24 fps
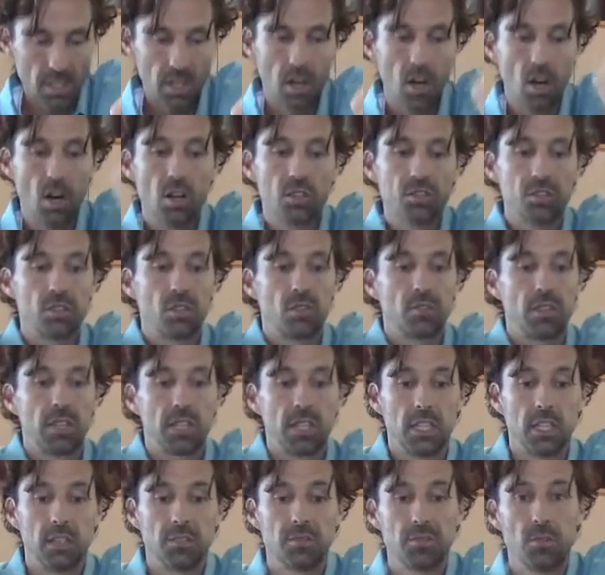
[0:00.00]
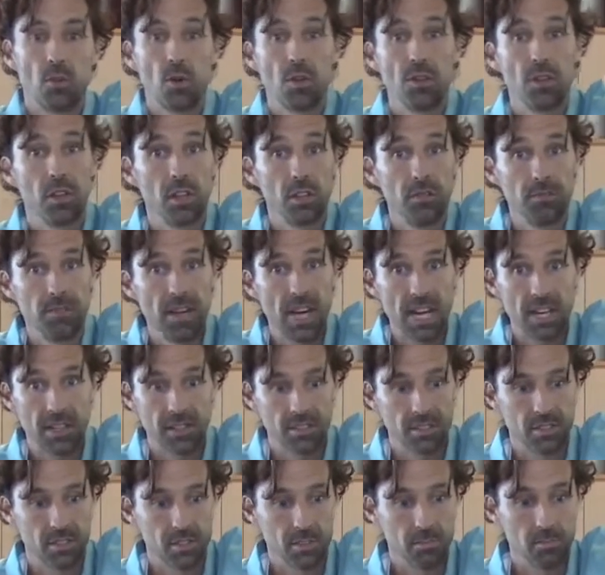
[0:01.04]
Also very good for the lymphatic
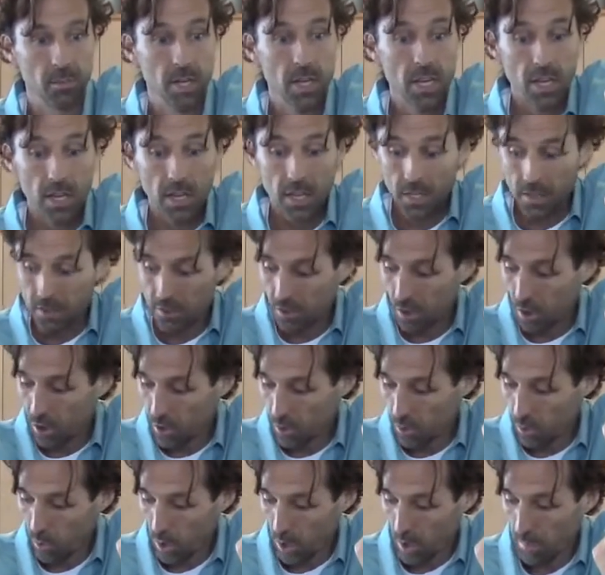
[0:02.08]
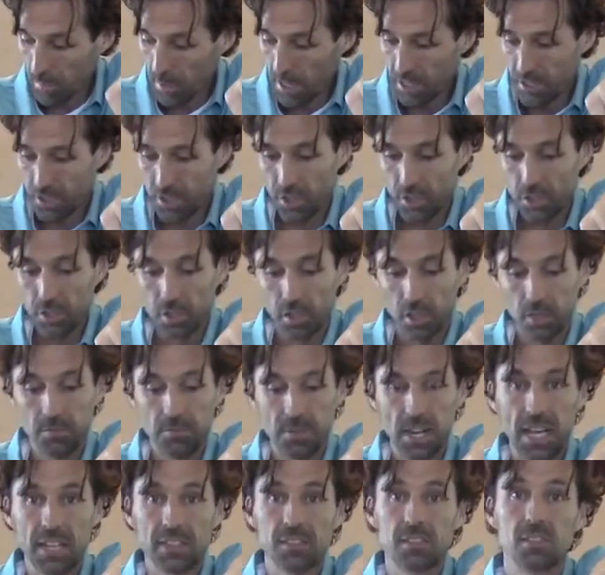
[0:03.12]
system. So you want to make sure your
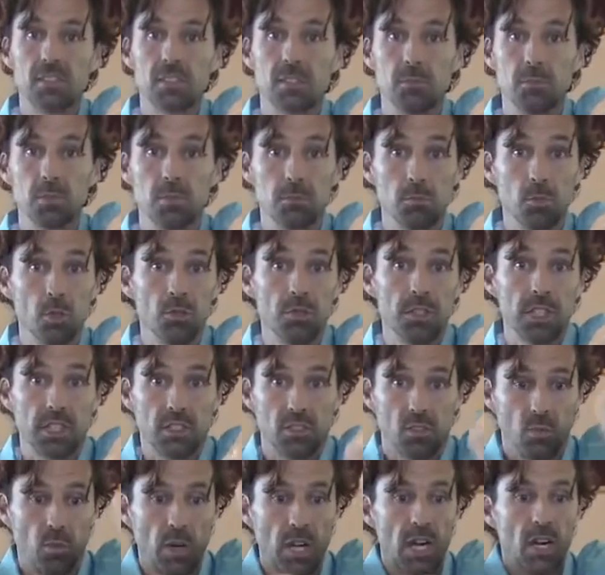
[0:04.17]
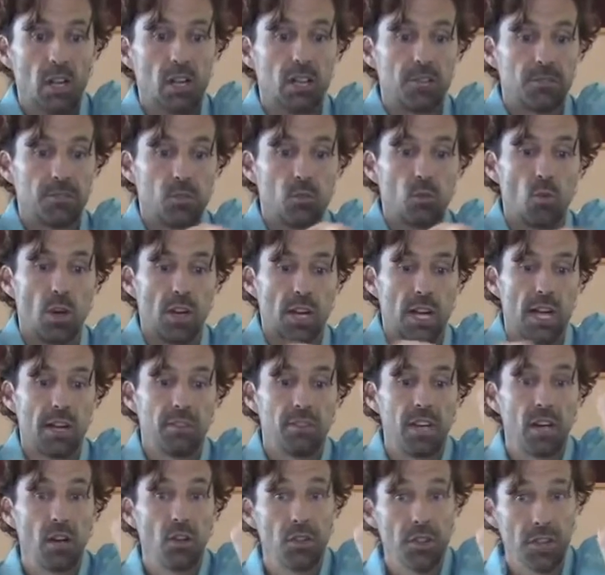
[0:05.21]
lymphatic system is moving as well if you want to have
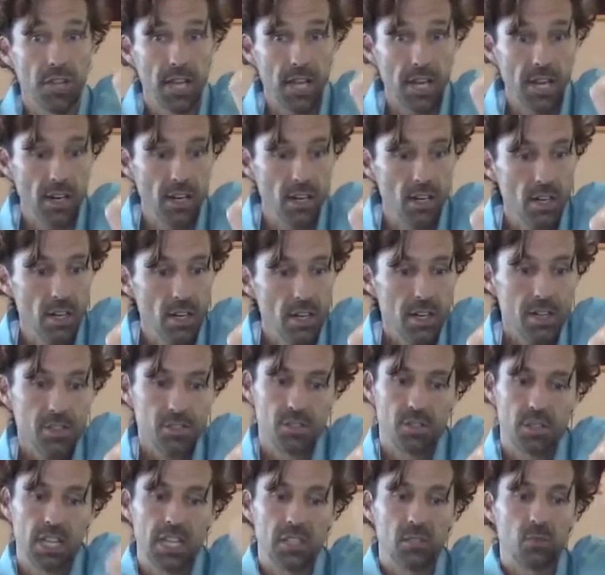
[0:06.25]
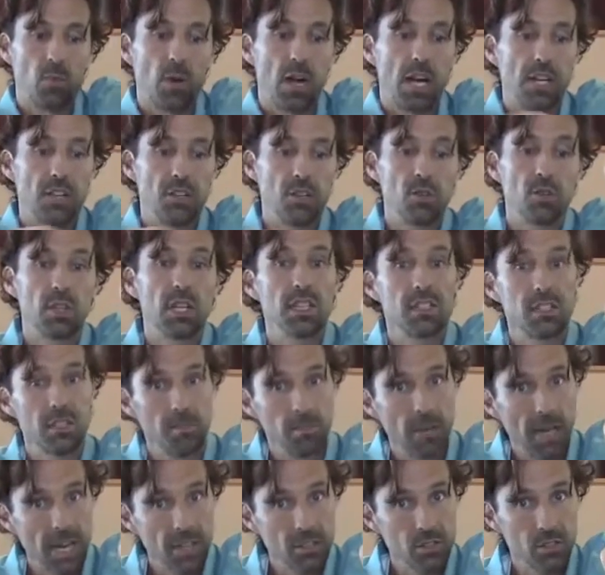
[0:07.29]
healthy hair. So that's why you get
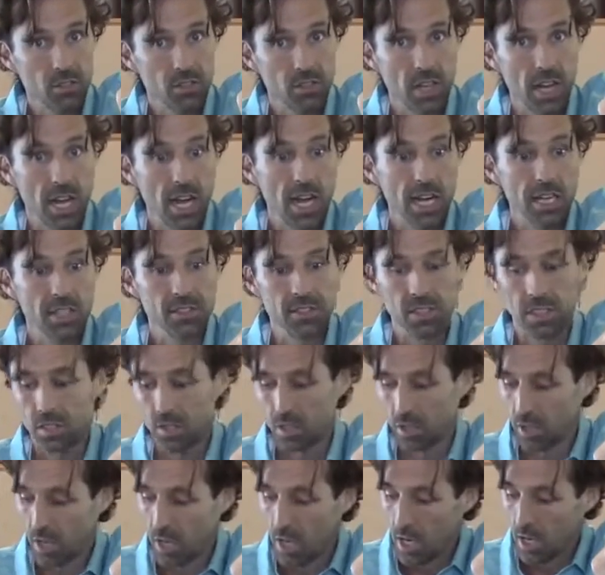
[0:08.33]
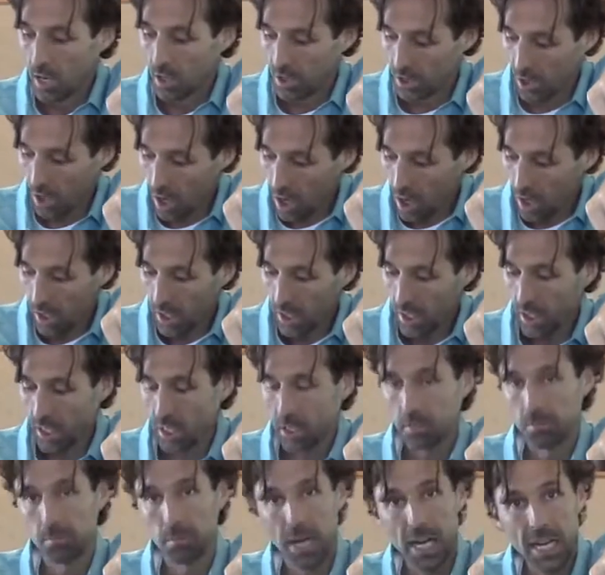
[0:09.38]
some exercise, either
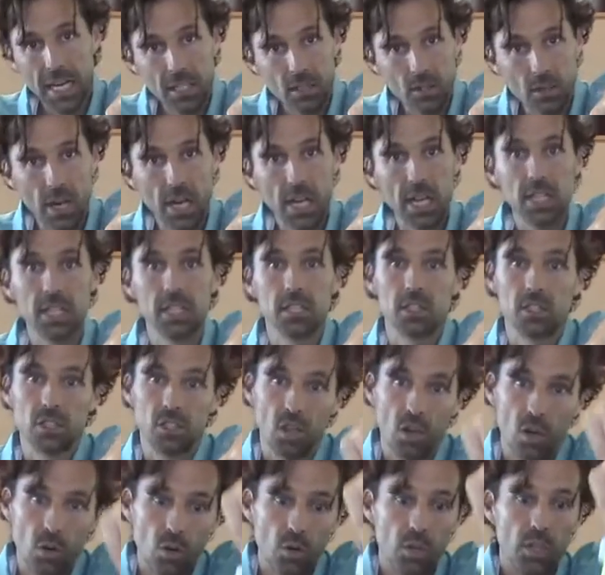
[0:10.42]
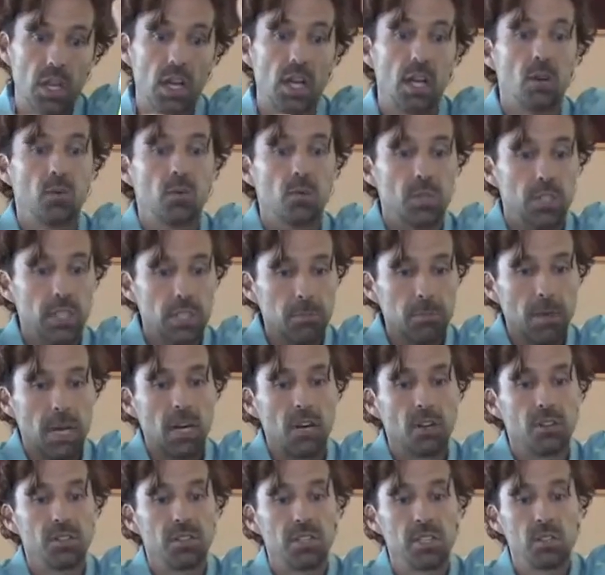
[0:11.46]
jogging, bike riding, yoga,
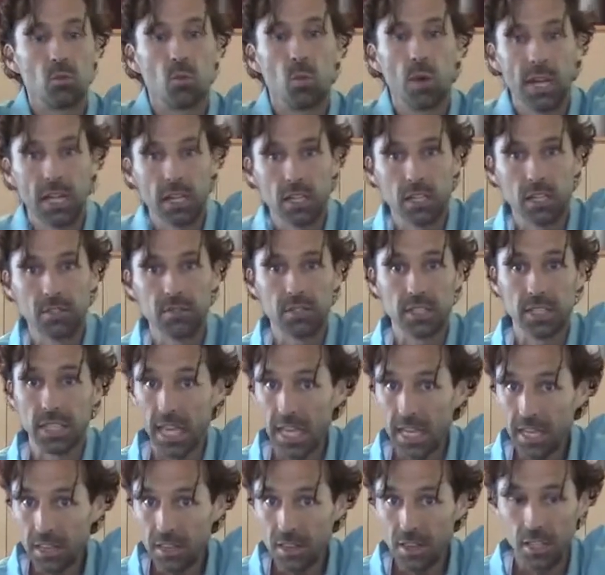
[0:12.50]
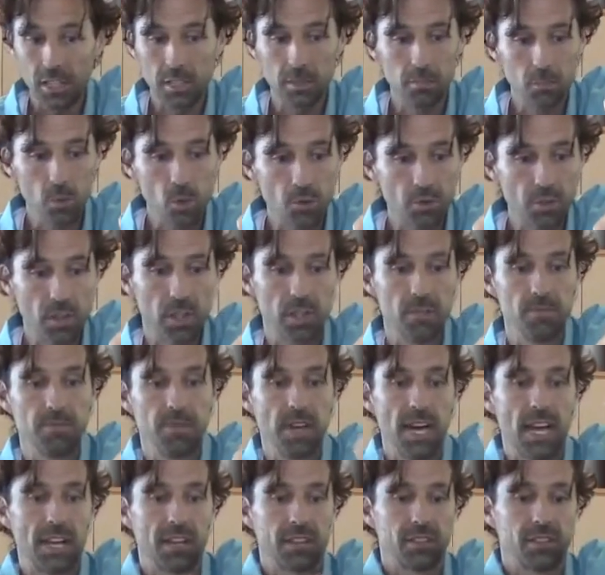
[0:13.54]
rebounding, weightlifting, anything to move the
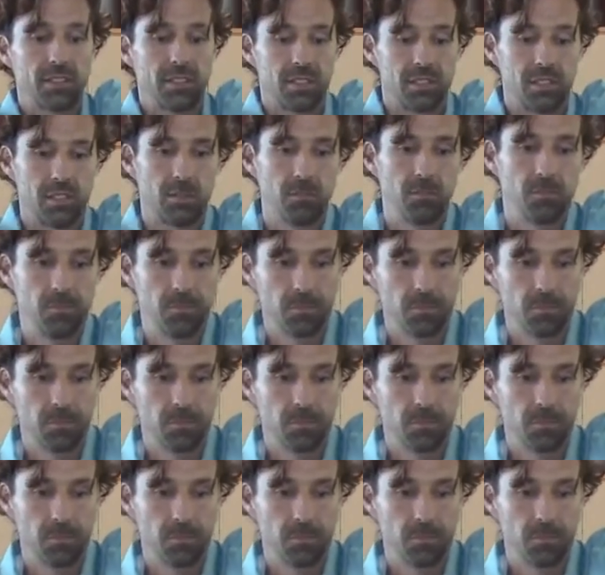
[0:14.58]
lymphatic system.